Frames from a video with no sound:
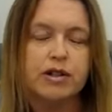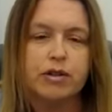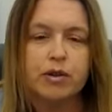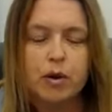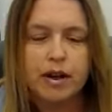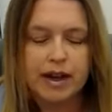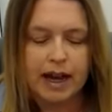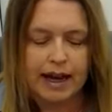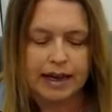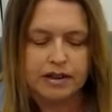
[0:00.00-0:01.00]
On the one
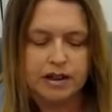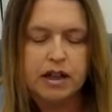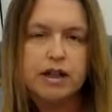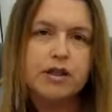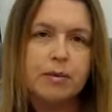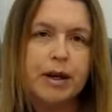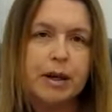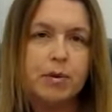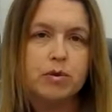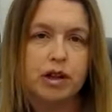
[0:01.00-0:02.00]
hand, some
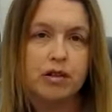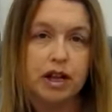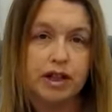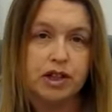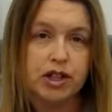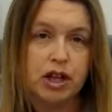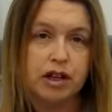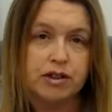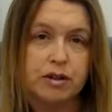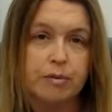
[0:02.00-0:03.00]
people don't like to
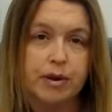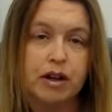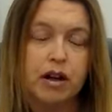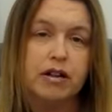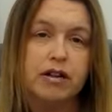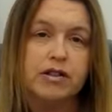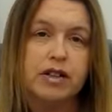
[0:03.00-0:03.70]
charge them because